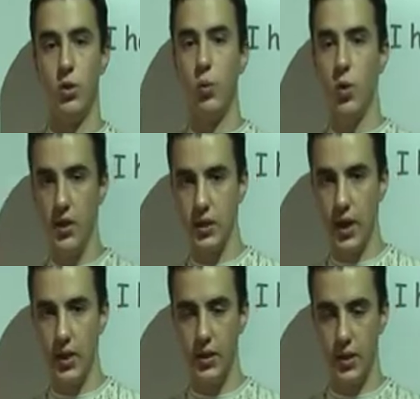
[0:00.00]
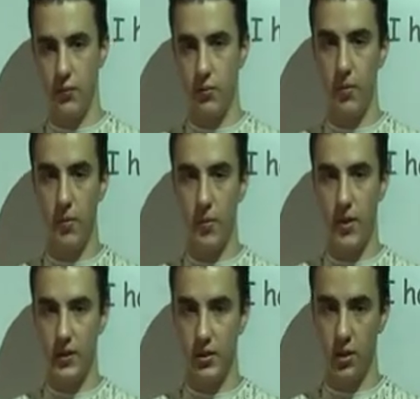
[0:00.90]
in the worst case, if we remember
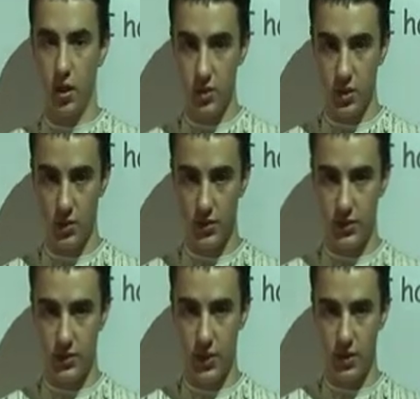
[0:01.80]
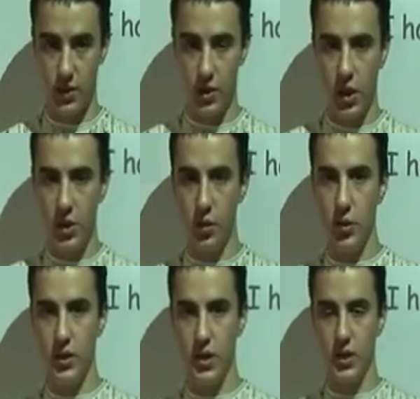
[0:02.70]
back to the consequences section, the
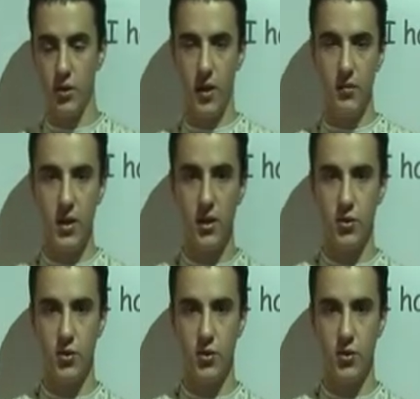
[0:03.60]
worst case, you might be ill.